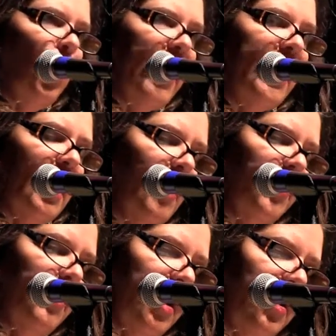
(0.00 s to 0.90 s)
wake
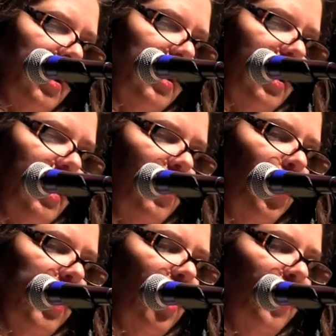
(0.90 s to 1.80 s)
up America,
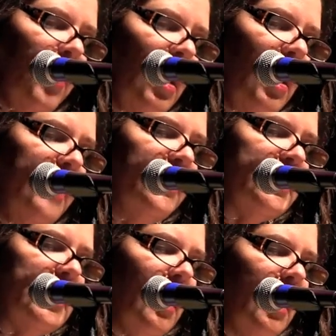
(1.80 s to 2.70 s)
we are behind
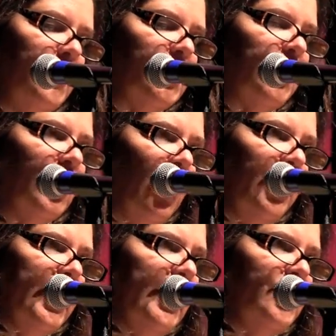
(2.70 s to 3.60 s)
the times
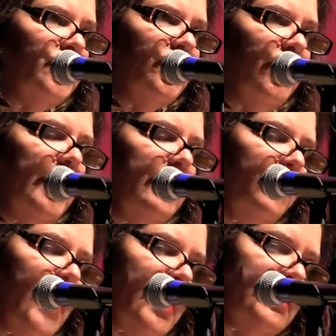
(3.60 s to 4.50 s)
regarding
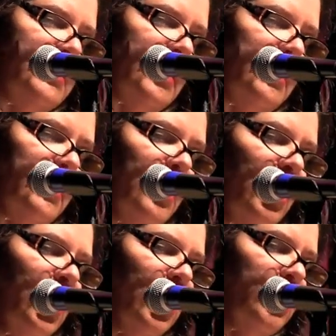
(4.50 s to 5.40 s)
integrative medicine.
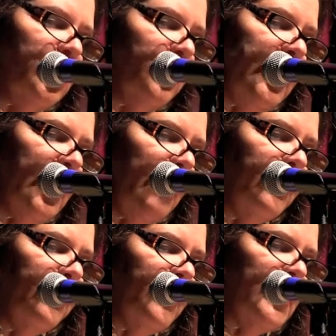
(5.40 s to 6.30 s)
To
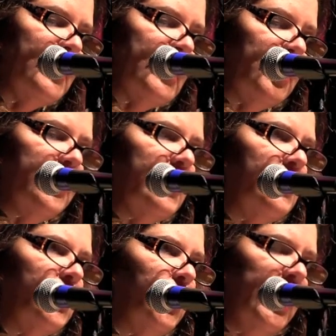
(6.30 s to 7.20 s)
recover from this
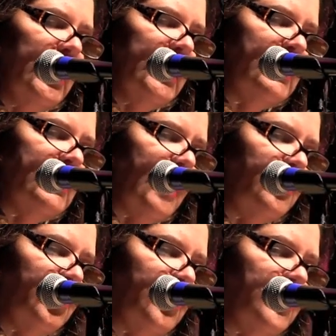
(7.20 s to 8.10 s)
illness, we need
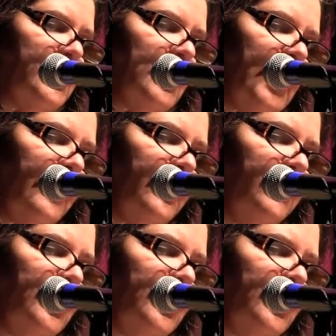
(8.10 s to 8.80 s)
centers like the